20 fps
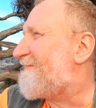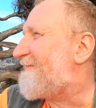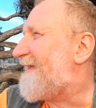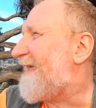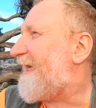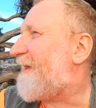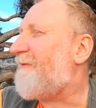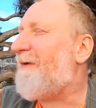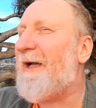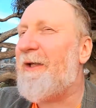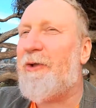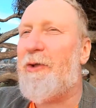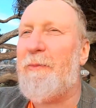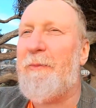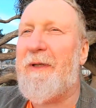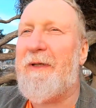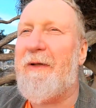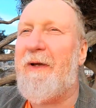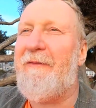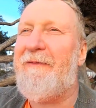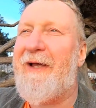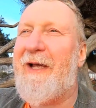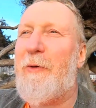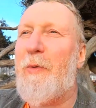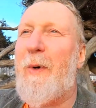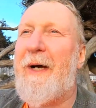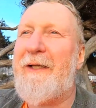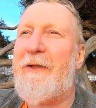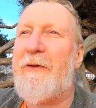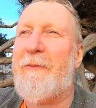a quantum of a
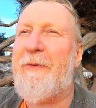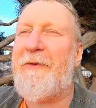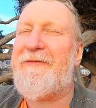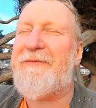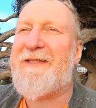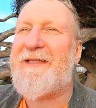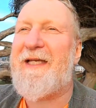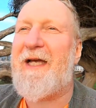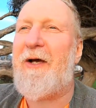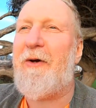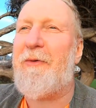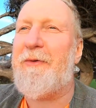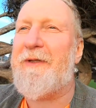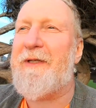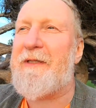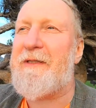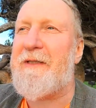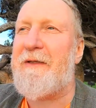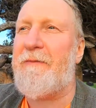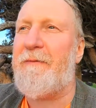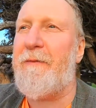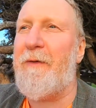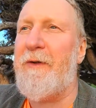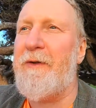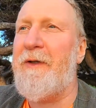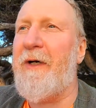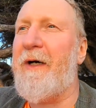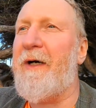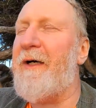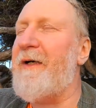quantum of sound is a
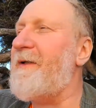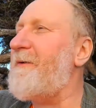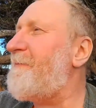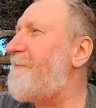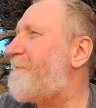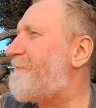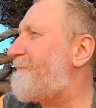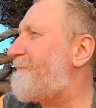phonon.